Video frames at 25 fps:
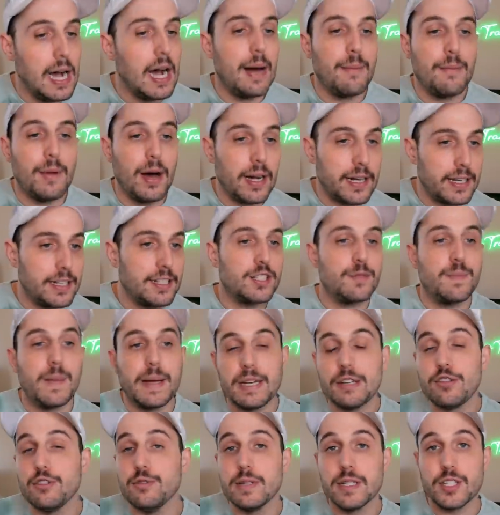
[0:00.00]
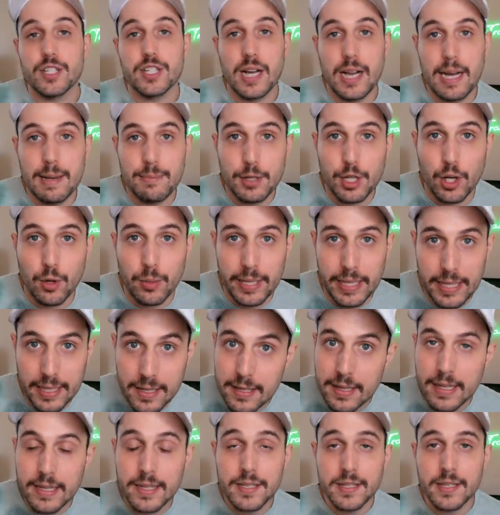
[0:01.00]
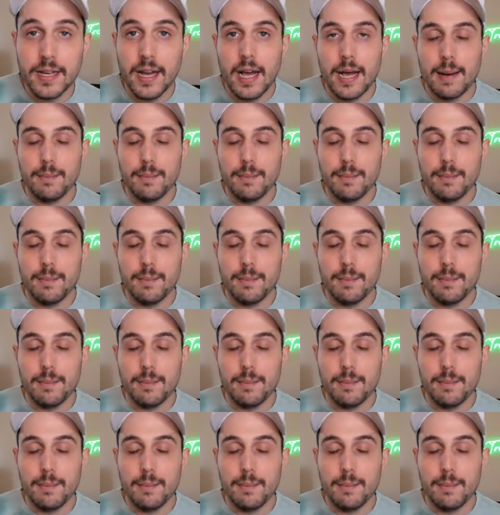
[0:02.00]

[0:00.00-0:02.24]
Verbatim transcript: not going to spend too much time going into this,